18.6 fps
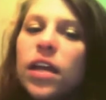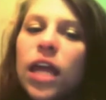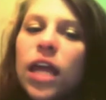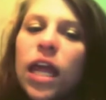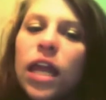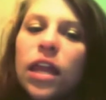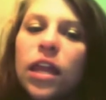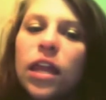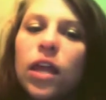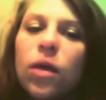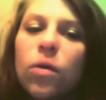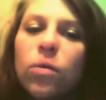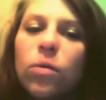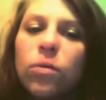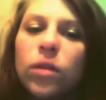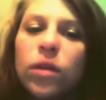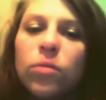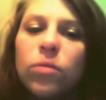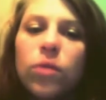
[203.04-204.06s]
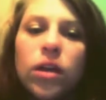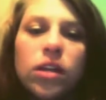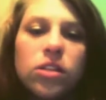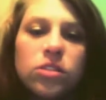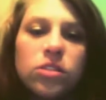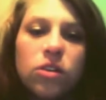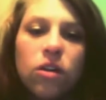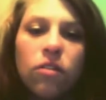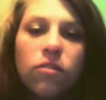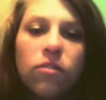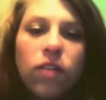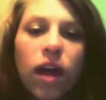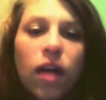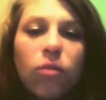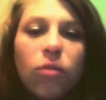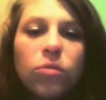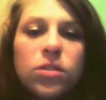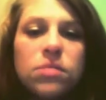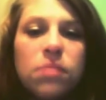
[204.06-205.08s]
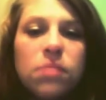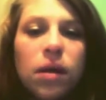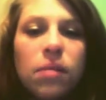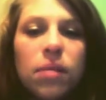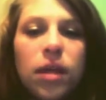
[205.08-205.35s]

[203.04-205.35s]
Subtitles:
and the only way to solve that was by